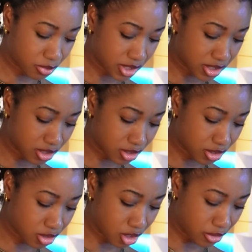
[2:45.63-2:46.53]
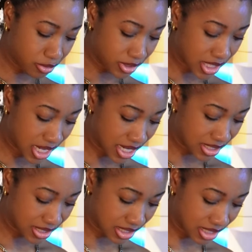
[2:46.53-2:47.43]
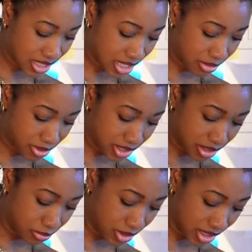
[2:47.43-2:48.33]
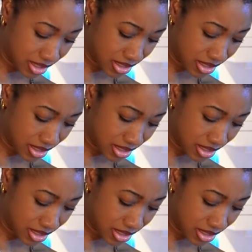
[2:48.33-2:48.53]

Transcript: was so tasty. I really wanted